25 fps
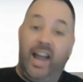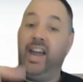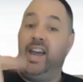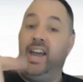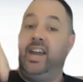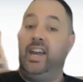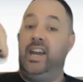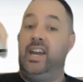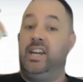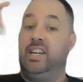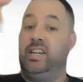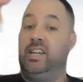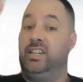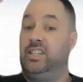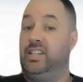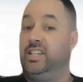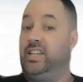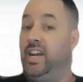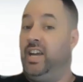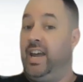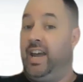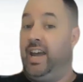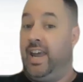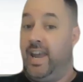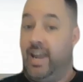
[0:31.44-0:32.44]
and
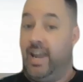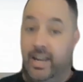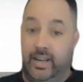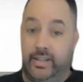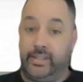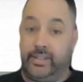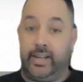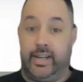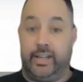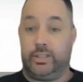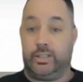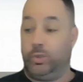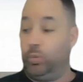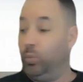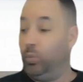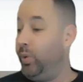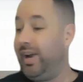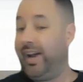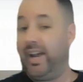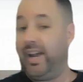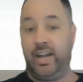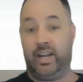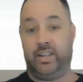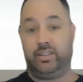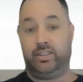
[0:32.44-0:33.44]
your hand gets
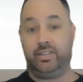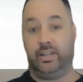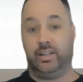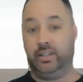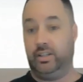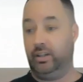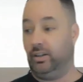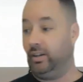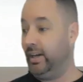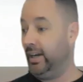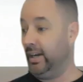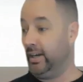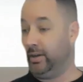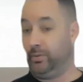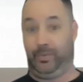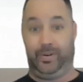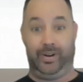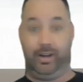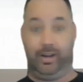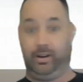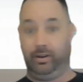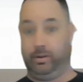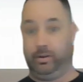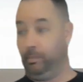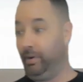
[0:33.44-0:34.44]
wet, then you're like,
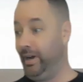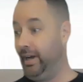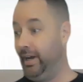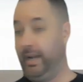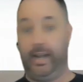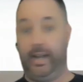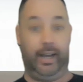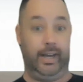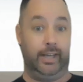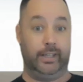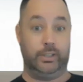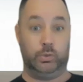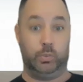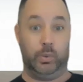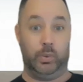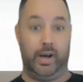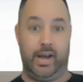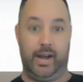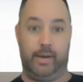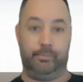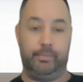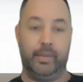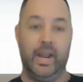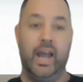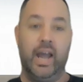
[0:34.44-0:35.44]
oh, it's
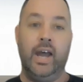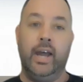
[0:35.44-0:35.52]
wet.